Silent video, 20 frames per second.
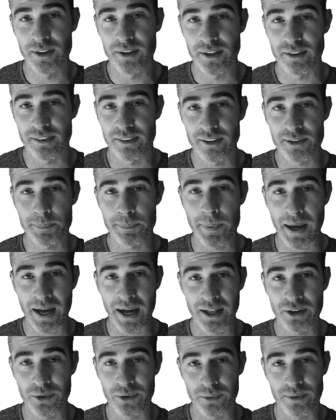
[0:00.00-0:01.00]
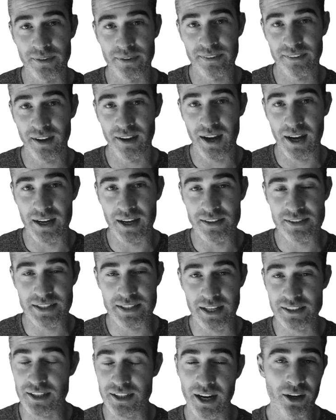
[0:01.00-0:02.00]
this pattern, this size,
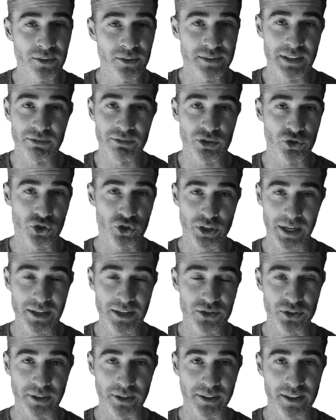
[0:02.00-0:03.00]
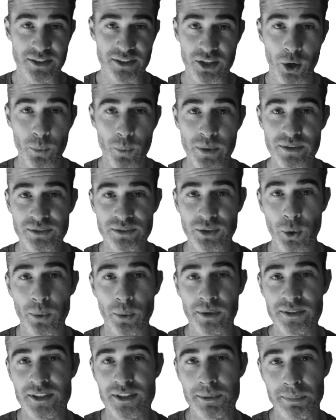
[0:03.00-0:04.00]
that tile is never changing. It's always
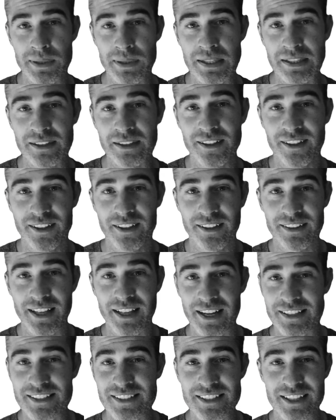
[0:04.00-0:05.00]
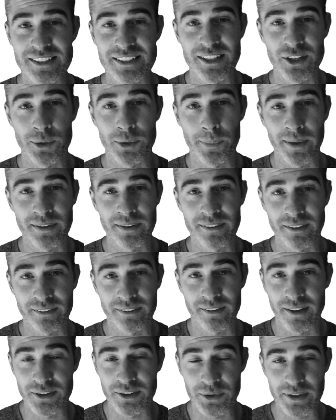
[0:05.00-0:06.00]
going to be that 600 by
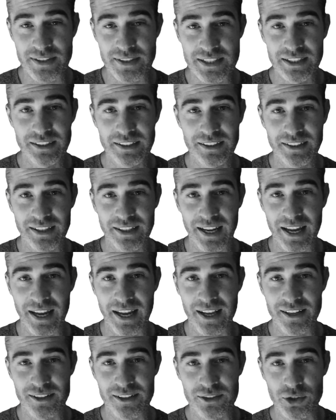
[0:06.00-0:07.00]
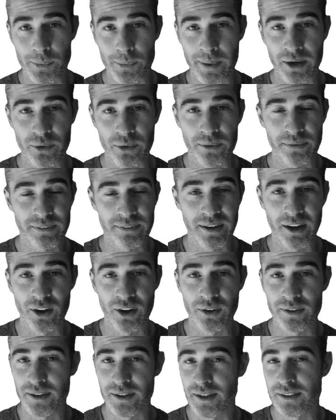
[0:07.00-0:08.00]
600, and no matter the
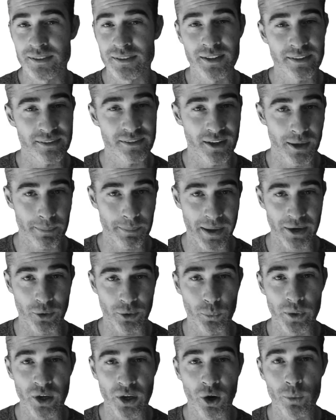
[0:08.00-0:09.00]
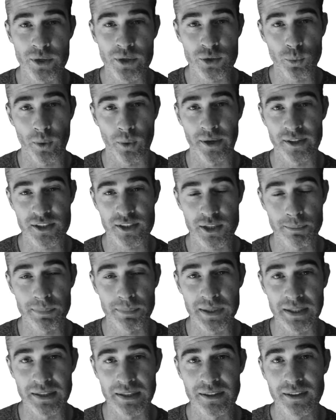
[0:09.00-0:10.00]
scale, it does not matter. We always want it to
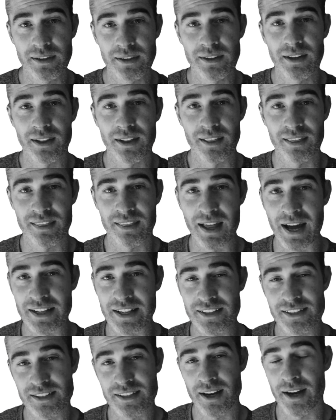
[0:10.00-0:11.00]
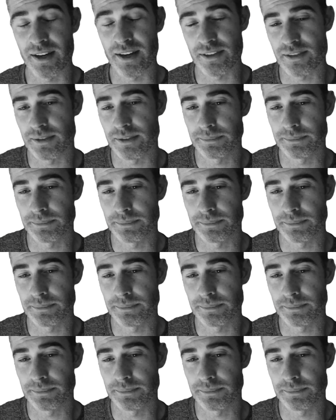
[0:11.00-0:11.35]
be that size.